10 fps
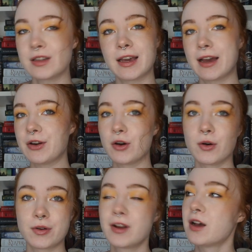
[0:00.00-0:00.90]
Yeah,
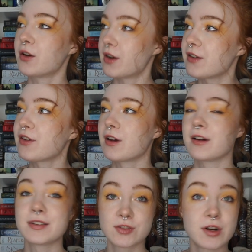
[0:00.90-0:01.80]
no.
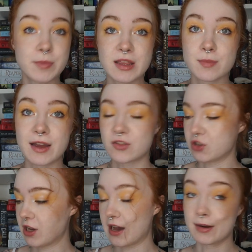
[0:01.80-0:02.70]
Revers is gonna be the best
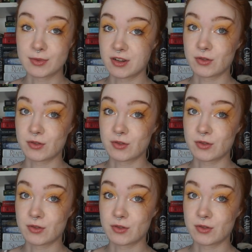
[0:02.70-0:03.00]
you got, I'm so